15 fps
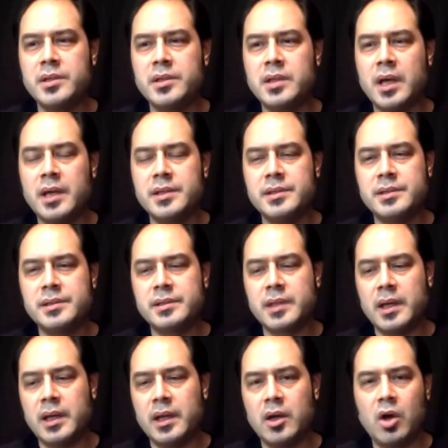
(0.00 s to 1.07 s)
does
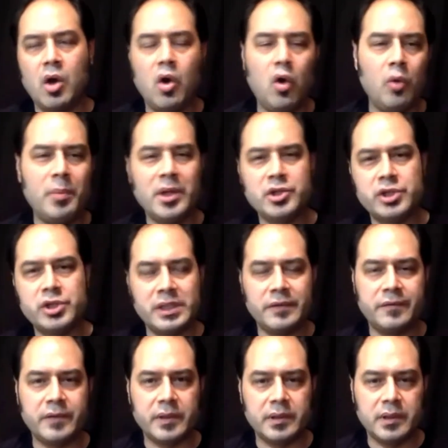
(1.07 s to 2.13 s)
a whole bunch of
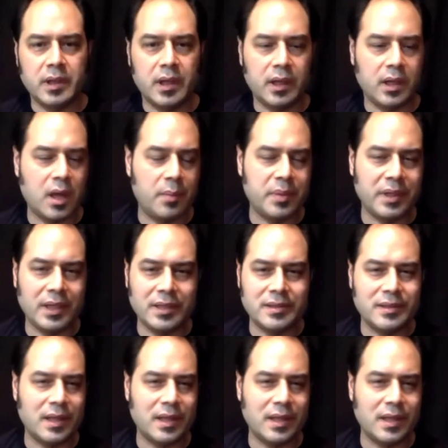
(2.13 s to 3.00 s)
different companies. They